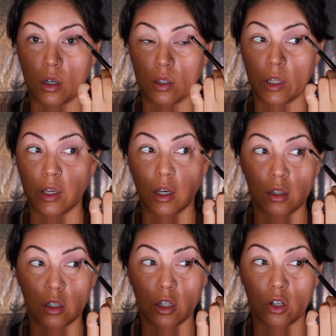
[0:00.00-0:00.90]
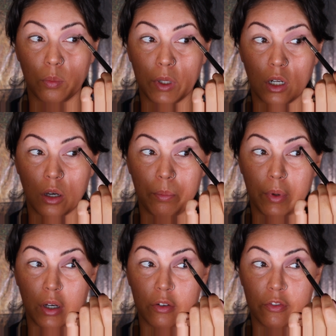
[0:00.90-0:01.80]
like a little bit
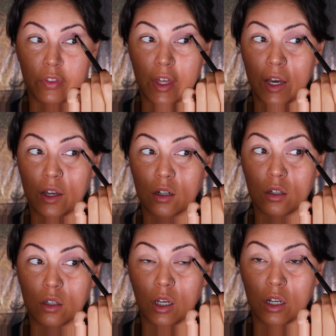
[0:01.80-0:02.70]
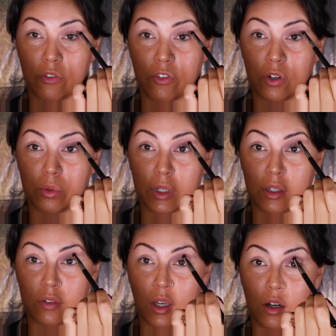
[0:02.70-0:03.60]
above that kind of
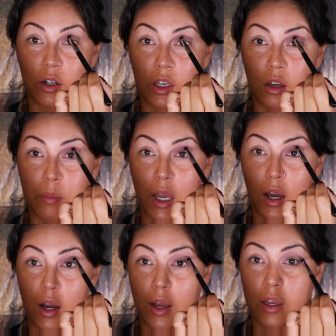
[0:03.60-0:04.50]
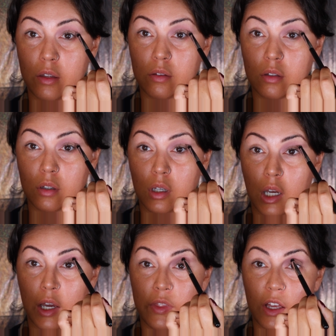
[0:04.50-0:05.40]
crease area on my eye.
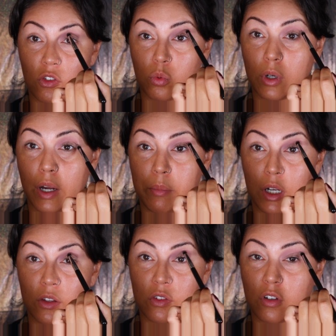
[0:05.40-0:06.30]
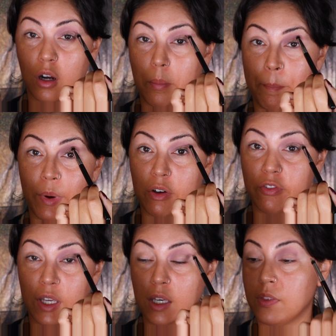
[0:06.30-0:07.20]
And that's where I'm going to start
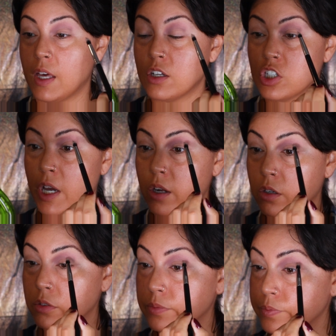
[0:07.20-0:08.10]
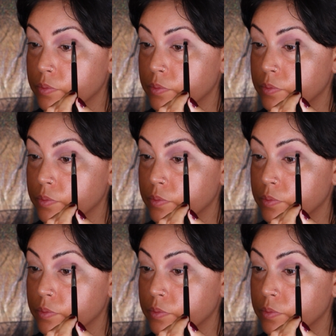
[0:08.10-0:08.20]
buffing in that shadow.